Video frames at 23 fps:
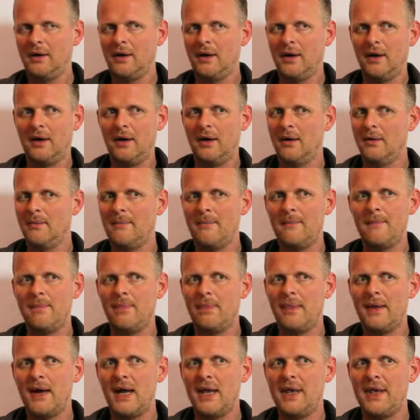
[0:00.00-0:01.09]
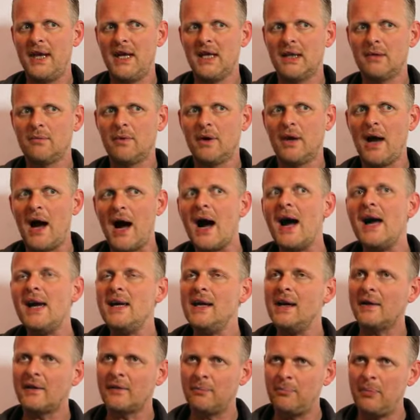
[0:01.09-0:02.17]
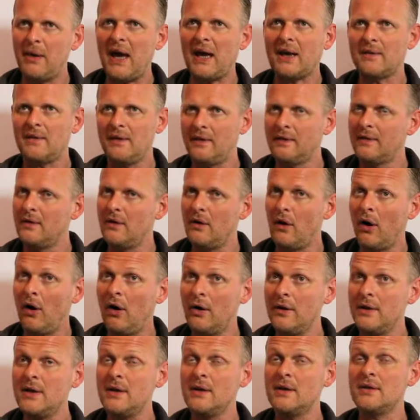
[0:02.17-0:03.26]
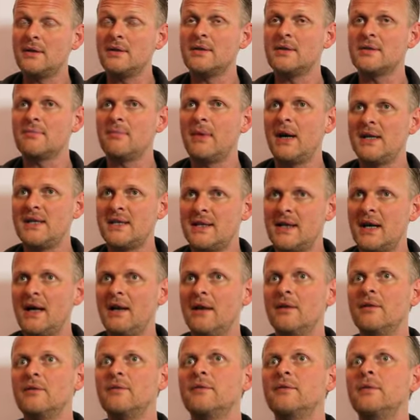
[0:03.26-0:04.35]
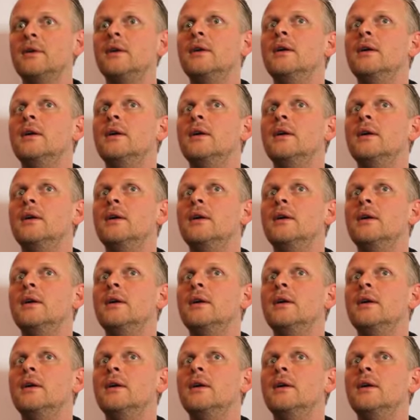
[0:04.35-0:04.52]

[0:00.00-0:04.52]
I think what I expect as an audience myself